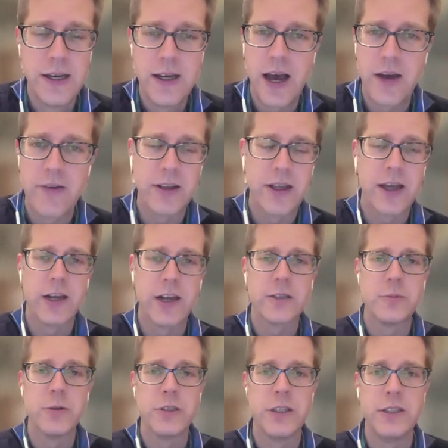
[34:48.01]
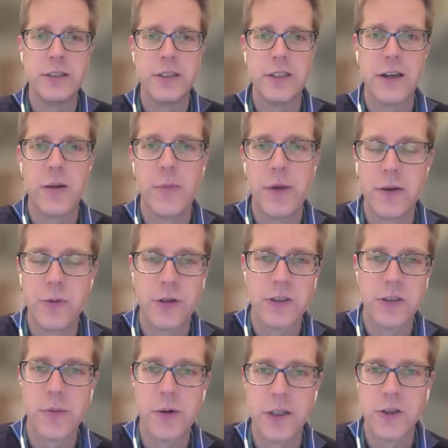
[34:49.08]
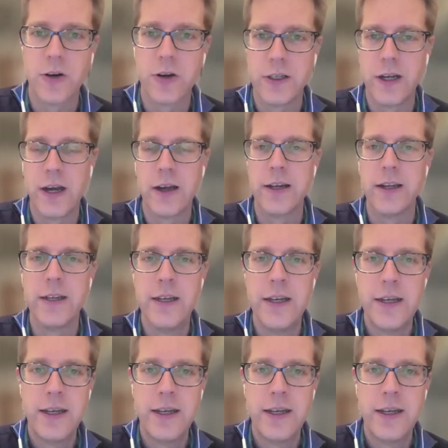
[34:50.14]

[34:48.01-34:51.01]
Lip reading: having that expertise to come in where somebody's already done it.